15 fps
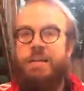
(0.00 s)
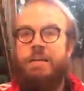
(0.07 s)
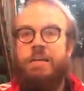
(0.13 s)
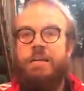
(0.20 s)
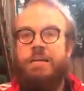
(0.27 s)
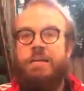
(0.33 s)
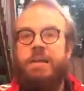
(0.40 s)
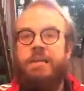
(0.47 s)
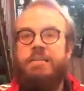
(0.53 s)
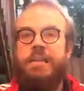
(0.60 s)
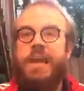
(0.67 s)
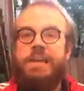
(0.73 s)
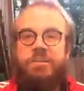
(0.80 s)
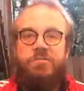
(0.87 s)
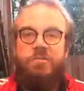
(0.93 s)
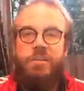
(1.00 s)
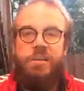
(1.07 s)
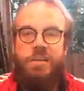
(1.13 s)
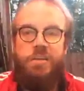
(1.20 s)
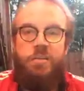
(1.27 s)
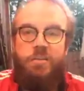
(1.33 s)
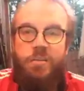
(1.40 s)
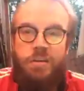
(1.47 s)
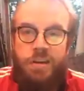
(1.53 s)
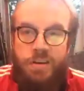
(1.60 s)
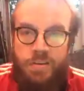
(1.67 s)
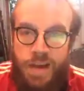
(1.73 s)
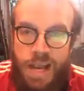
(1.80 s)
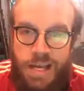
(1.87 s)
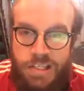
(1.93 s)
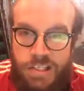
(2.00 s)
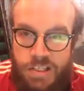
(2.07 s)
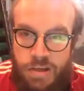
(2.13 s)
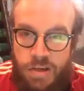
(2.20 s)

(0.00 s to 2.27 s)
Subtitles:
Like, that is really the only interaction